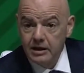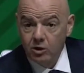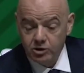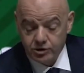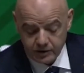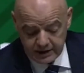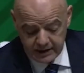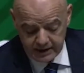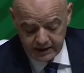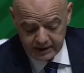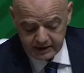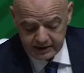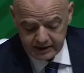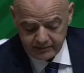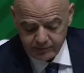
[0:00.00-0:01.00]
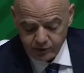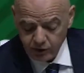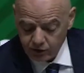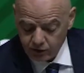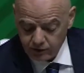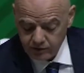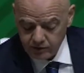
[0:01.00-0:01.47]
Also there, the
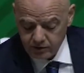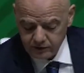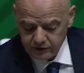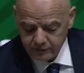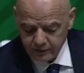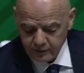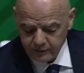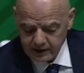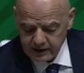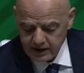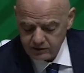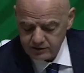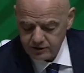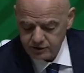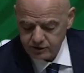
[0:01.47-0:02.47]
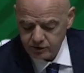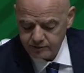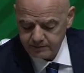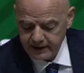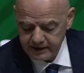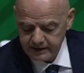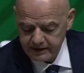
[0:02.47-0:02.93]
Bureau of the FIFA Council
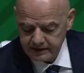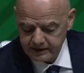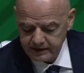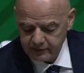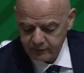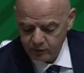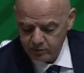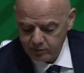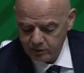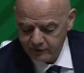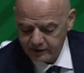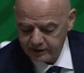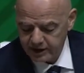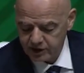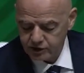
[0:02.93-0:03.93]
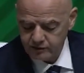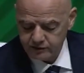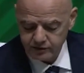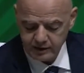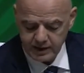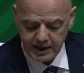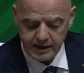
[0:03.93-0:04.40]
suspended the Football Federation of